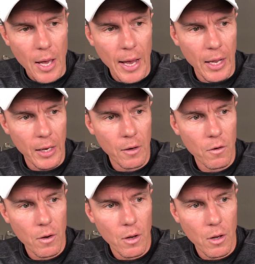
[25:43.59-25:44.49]
and
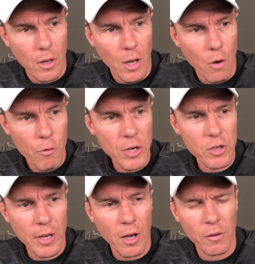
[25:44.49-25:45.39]

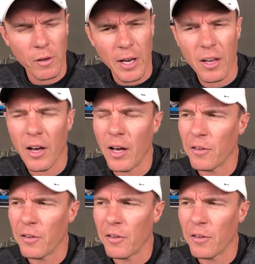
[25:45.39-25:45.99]
originally I was like, oh,